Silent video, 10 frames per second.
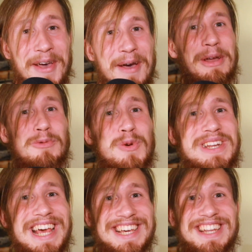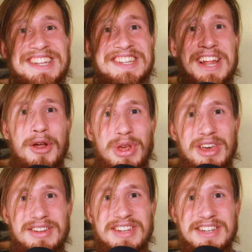But we take it
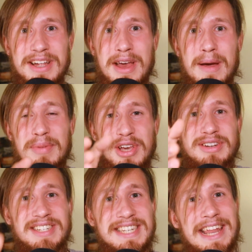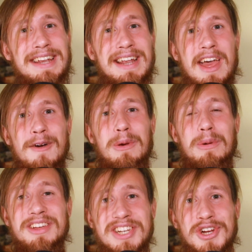serious because then we will
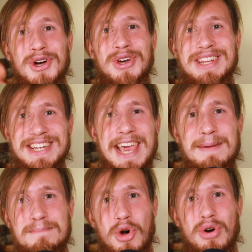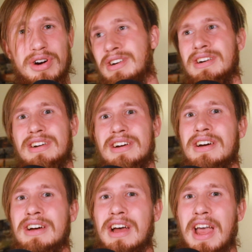enjoy the game more.
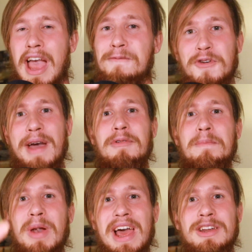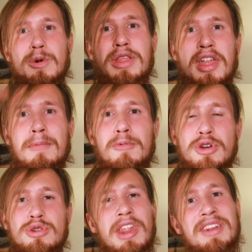Have you ever played with someone who
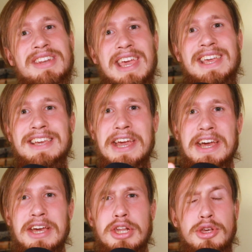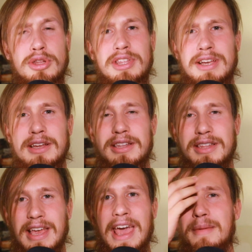didn't take the
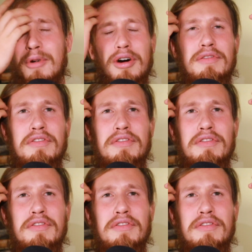game of,